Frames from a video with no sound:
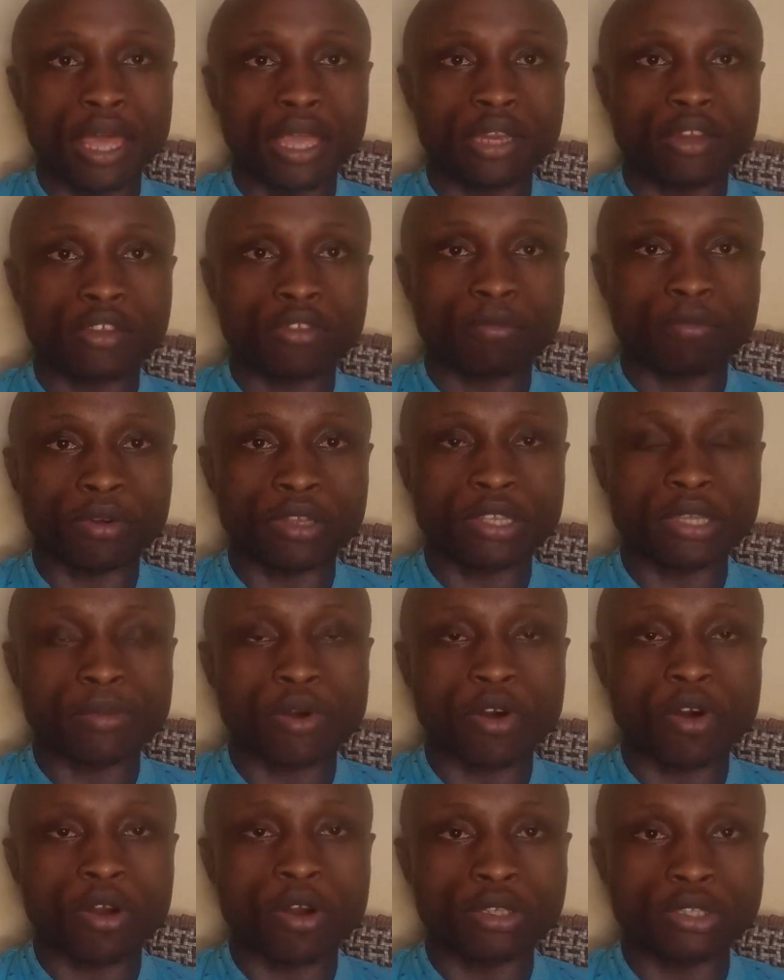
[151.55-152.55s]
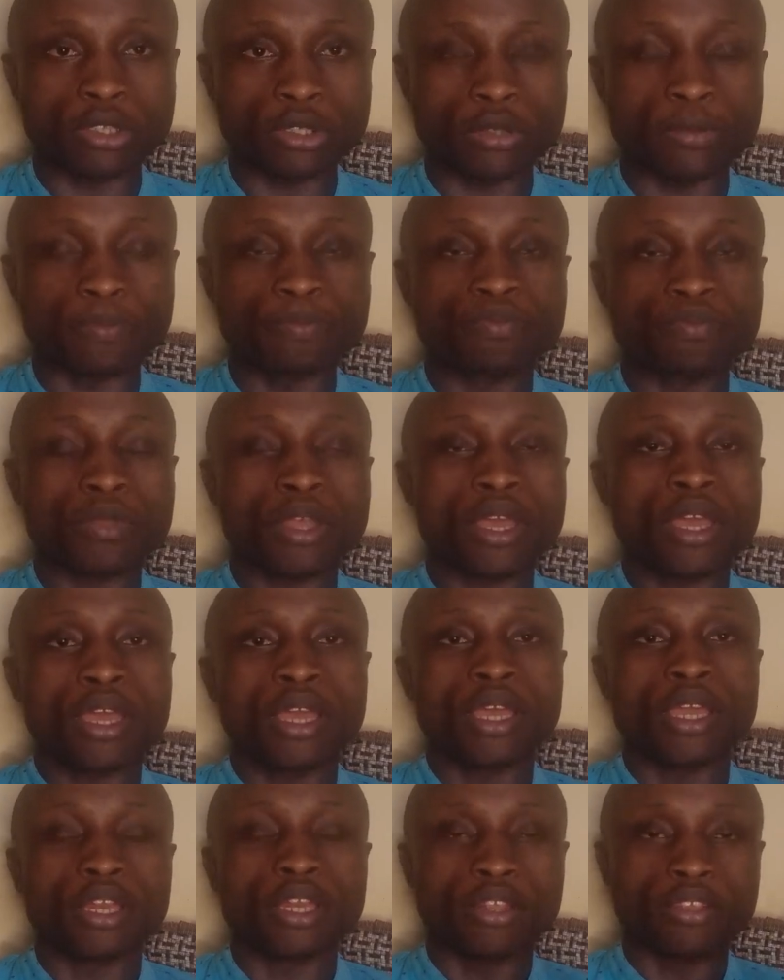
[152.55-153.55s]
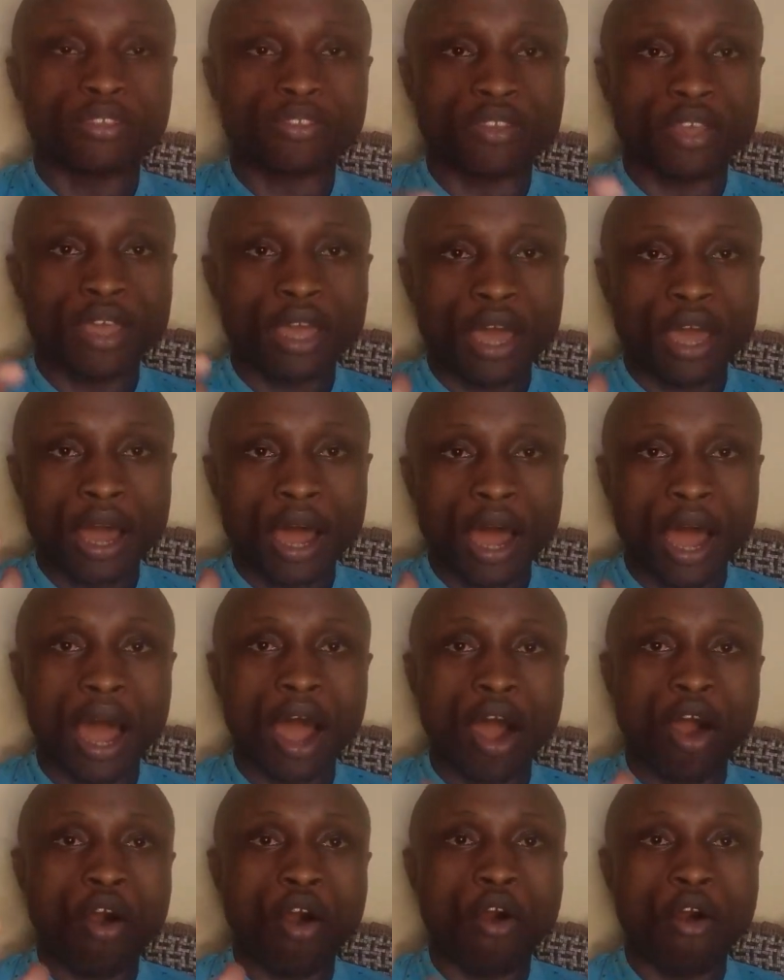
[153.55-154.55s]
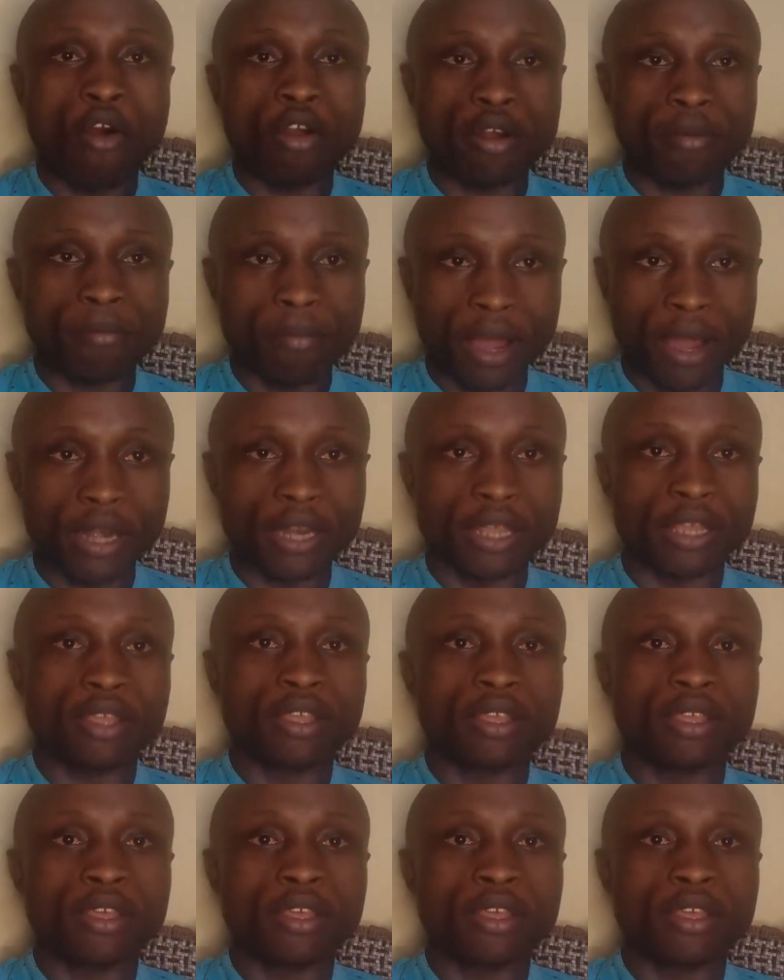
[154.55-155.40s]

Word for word: it is possible also it is her own money